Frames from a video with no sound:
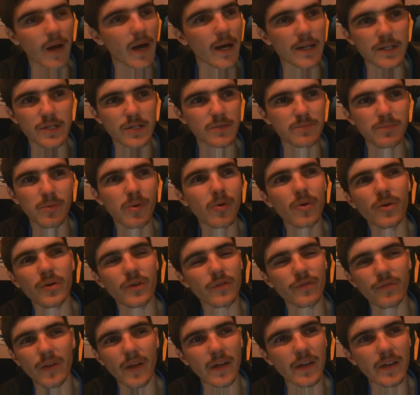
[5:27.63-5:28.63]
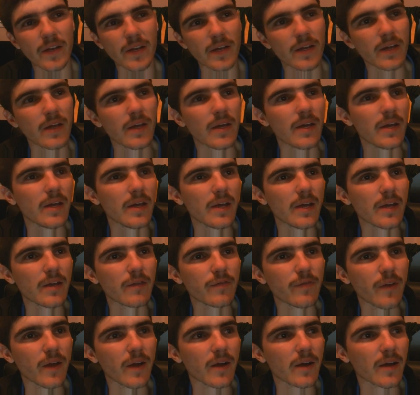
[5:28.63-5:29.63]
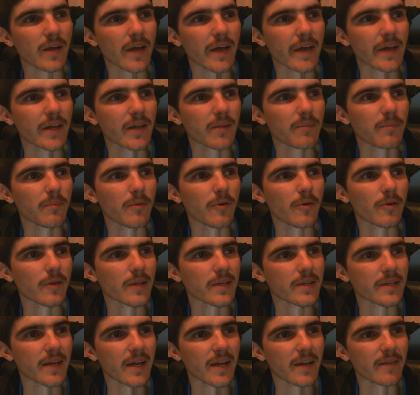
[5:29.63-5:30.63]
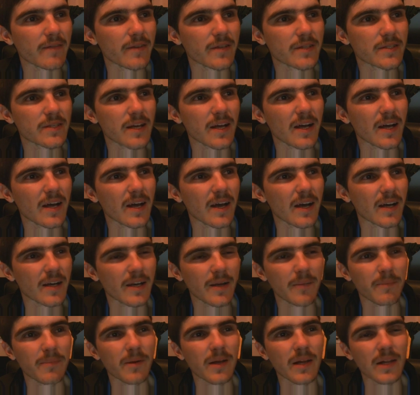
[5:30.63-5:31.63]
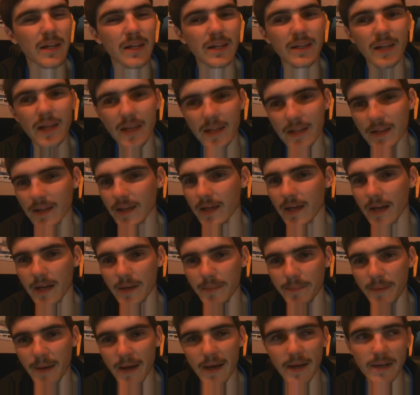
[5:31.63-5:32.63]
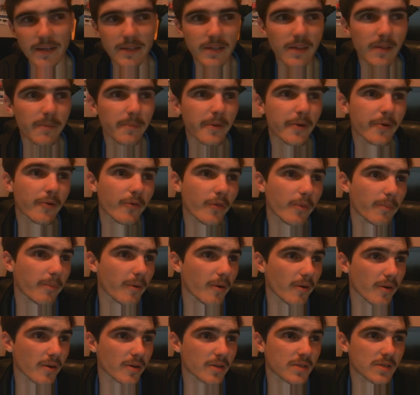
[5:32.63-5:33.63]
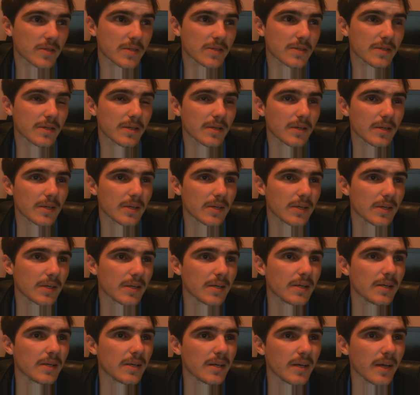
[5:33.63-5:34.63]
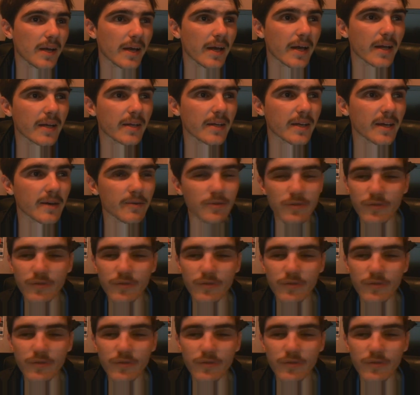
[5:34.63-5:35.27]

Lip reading: Just poor defending. He found Caleb Morley-Davies completely unmarked in the middle of the box, and that was